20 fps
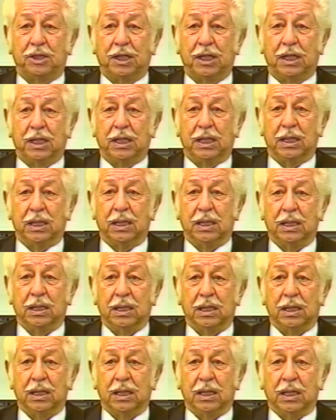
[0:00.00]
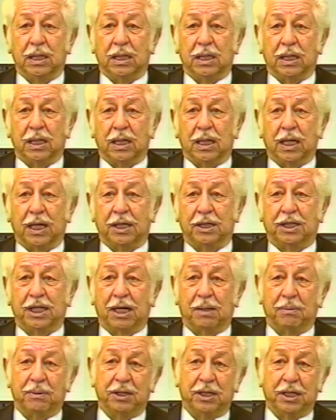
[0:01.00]
tea and
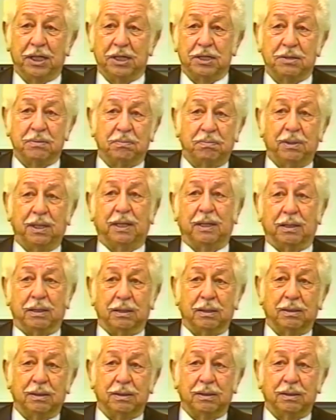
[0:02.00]
tell me it isn't bitter.